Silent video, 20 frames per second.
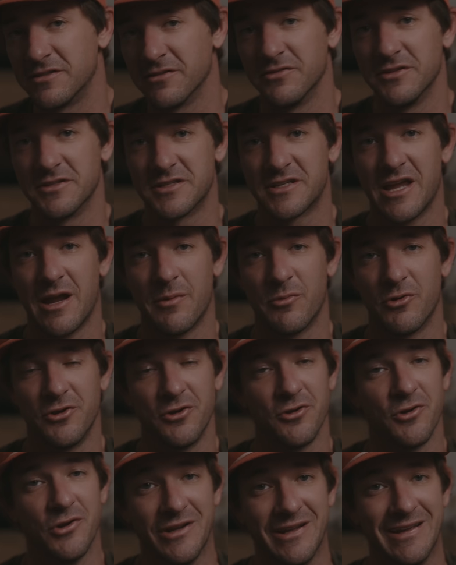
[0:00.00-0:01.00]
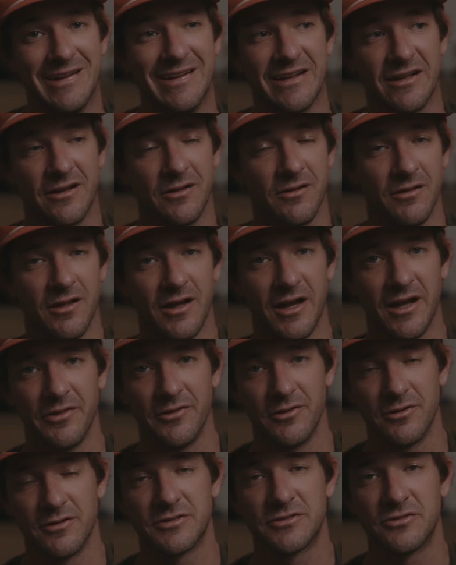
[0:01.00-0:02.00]
of this camera, you're getting a lot.
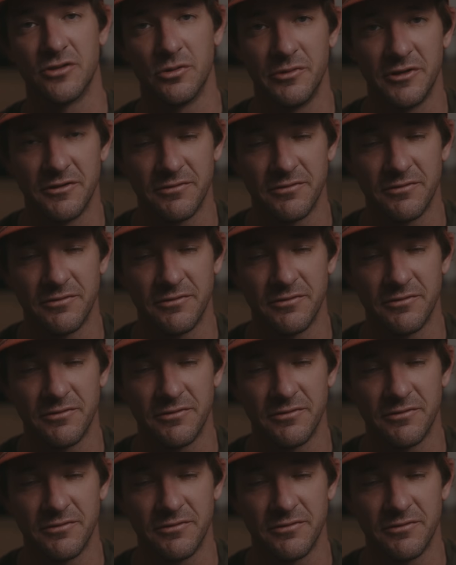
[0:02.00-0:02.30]
There are so many